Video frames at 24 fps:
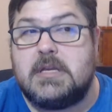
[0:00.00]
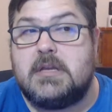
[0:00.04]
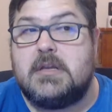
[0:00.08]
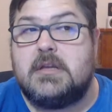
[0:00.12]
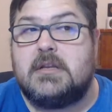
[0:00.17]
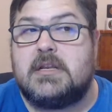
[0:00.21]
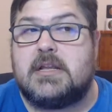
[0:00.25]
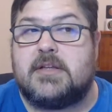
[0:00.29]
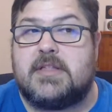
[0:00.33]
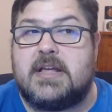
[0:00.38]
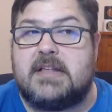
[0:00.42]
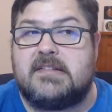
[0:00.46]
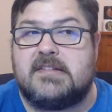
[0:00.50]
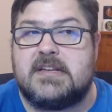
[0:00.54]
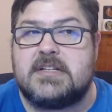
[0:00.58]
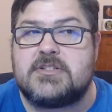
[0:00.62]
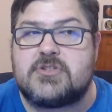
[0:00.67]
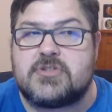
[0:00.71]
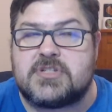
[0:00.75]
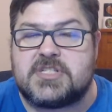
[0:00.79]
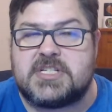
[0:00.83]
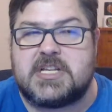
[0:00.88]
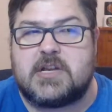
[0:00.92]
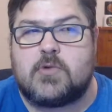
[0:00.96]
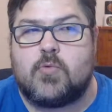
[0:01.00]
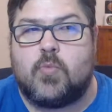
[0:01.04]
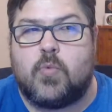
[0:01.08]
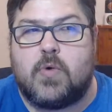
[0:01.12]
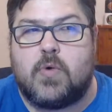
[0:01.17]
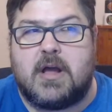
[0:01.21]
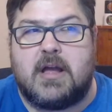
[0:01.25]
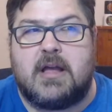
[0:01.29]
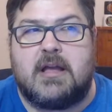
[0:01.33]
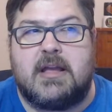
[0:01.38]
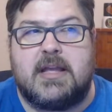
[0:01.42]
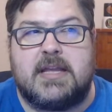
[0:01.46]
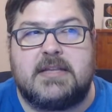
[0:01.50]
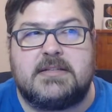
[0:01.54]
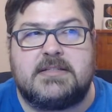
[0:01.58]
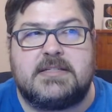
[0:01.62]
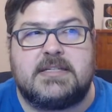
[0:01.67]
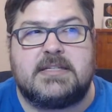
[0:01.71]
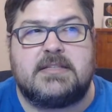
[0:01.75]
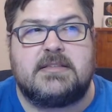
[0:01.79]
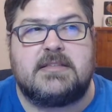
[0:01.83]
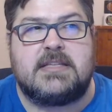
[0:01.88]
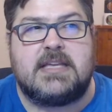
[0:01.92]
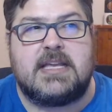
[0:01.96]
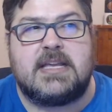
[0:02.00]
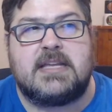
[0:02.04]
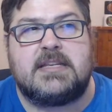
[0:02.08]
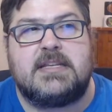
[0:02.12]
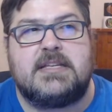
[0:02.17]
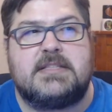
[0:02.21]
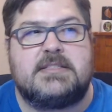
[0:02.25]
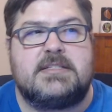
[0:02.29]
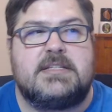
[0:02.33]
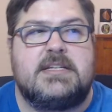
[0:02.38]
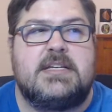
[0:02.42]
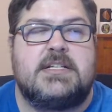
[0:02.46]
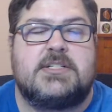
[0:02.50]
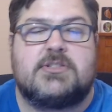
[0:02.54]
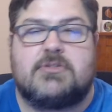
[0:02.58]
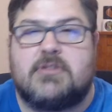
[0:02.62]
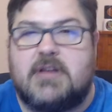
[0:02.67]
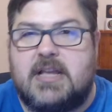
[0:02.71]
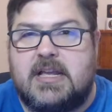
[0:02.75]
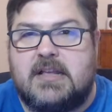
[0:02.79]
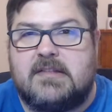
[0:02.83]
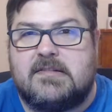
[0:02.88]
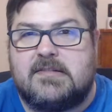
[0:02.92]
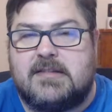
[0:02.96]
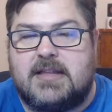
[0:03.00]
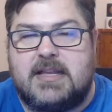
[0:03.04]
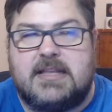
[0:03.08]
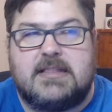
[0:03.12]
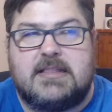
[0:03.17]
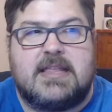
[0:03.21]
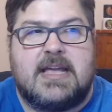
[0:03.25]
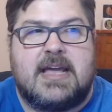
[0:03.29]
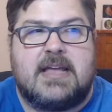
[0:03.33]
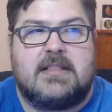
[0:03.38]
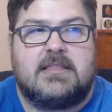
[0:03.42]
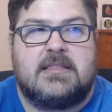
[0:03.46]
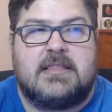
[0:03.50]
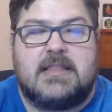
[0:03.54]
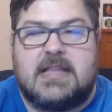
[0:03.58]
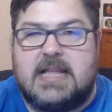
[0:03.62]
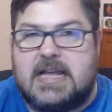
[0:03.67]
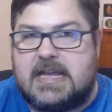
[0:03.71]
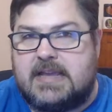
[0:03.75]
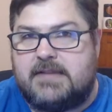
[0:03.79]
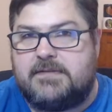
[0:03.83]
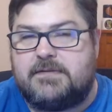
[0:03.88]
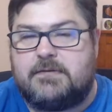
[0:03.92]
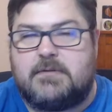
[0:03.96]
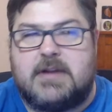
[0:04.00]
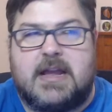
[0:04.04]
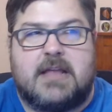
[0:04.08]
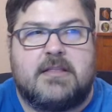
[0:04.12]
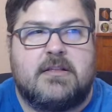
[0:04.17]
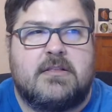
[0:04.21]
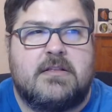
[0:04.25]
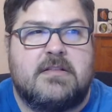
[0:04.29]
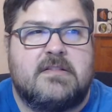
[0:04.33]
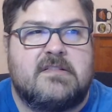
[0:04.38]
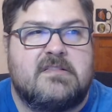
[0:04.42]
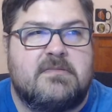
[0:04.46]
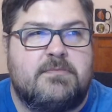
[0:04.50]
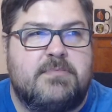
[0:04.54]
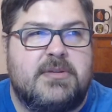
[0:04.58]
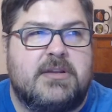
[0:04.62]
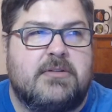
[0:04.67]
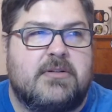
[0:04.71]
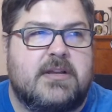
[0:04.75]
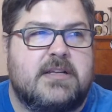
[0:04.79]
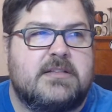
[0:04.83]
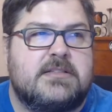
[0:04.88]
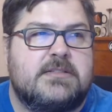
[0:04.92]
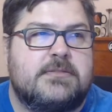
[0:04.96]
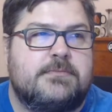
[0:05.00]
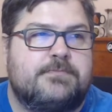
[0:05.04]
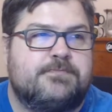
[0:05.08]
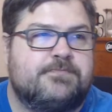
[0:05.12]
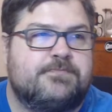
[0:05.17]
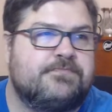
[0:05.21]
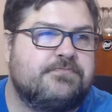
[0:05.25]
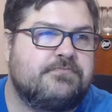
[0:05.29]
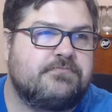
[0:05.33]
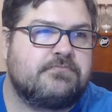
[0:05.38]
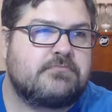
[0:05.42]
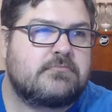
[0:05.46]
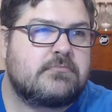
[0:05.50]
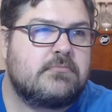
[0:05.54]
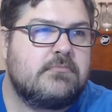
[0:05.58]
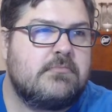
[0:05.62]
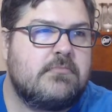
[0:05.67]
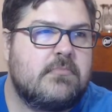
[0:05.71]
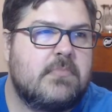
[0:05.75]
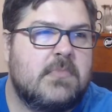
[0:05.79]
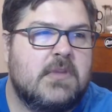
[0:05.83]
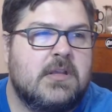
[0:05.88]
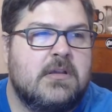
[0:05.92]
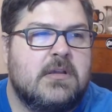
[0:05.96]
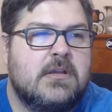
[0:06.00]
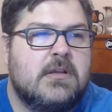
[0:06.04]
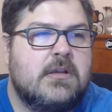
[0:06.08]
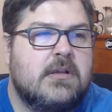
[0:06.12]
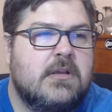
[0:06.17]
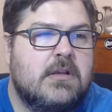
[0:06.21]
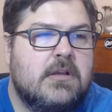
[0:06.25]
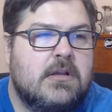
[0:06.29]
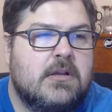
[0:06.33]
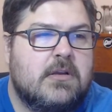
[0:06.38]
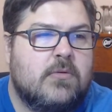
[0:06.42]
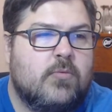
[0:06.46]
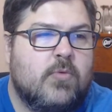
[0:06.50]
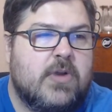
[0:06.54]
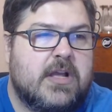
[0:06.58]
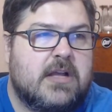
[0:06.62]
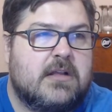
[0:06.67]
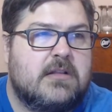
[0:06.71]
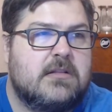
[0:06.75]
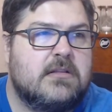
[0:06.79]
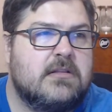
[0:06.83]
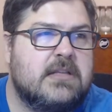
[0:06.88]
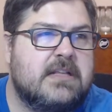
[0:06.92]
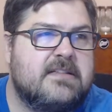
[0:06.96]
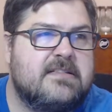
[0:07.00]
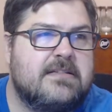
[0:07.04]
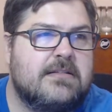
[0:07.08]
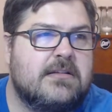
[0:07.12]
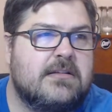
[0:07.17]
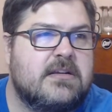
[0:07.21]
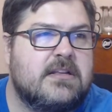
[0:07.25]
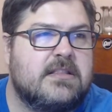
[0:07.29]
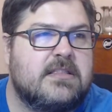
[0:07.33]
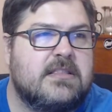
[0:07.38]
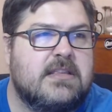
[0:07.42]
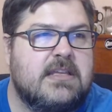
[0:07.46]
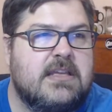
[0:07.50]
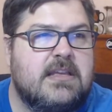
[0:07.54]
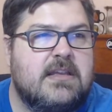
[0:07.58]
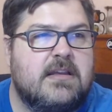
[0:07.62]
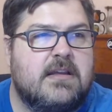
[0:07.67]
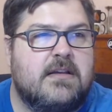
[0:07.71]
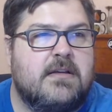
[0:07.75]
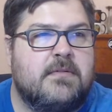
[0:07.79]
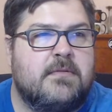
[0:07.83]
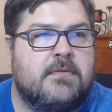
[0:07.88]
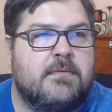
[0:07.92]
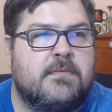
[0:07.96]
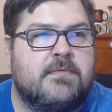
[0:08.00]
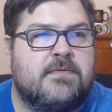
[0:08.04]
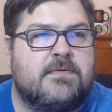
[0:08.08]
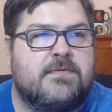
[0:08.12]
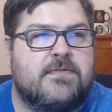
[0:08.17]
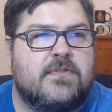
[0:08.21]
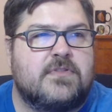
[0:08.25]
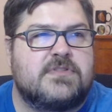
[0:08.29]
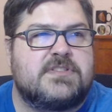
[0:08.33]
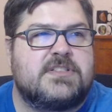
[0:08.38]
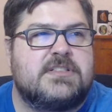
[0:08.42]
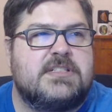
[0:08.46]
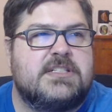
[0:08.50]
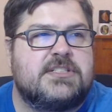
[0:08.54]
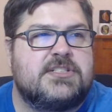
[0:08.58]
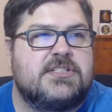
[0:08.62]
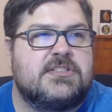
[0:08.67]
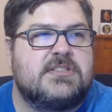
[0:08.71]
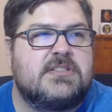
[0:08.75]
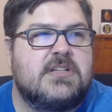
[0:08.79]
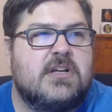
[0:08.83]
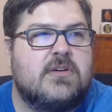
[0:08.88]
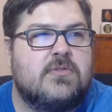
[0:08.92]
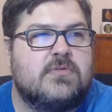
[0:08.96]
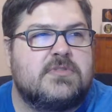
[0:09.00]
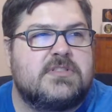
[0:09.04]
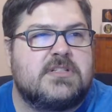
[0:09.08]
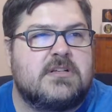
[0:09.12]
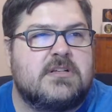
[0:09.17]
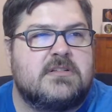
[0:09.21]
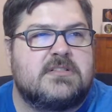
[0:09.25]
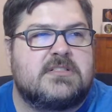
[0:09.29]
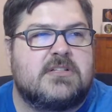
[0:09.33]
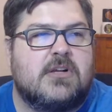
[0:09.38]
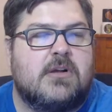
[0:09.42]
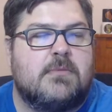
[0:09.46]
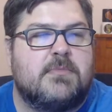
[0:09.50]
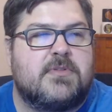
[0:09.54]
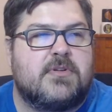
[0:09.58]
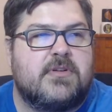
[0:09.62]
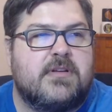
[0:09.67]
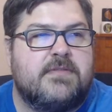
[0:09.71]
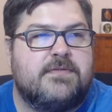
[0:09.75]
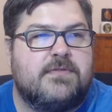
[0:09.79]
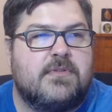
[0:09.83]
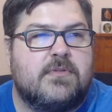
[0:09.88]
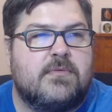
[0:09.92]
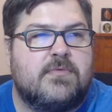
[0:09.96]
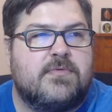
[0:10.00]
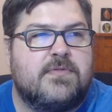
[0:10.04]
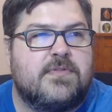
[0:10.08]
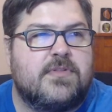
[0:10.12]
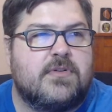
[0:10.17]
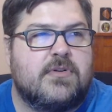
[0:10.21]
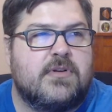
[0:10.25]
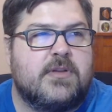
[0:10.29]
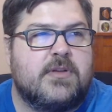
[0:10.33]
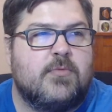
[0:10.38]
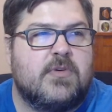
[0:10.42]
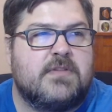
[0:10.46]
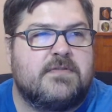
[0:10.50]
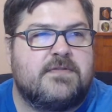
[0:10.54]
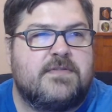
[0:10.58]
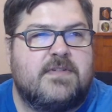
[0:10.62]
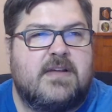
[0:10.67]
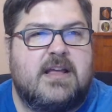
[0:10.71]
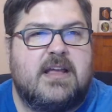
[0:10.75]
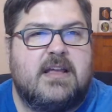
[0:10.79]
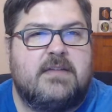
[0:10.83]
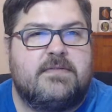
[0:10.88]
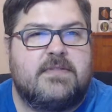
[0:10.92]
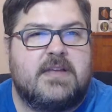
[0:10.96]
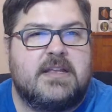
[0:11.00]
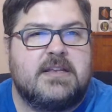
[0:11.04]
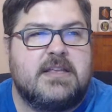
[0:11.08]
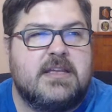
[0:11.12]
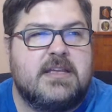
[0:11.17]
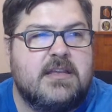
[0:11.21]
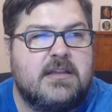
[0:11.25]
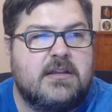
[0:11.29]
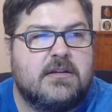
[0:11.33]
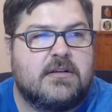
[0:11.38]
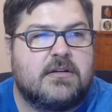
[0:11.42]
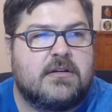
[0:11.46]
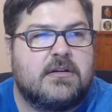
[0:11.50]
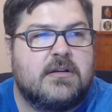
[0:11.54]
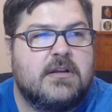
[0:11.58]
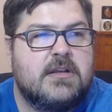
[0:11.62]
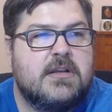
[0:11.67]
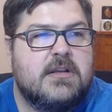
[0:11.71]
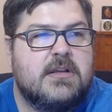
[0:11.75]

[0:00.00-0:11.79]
Now that's interesting. Why did the NET translate that life rather than spirit? Well, let's look at the first edition notes on Psalm 31:5, and here